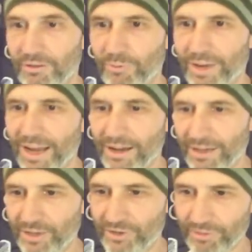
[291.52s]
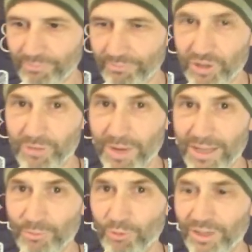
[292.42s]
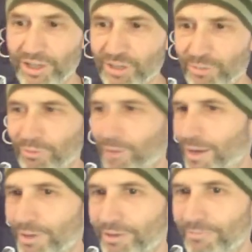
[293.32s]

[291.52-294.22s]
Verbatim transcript: Oh, we can't leash them. I should make them all leashable, maybe.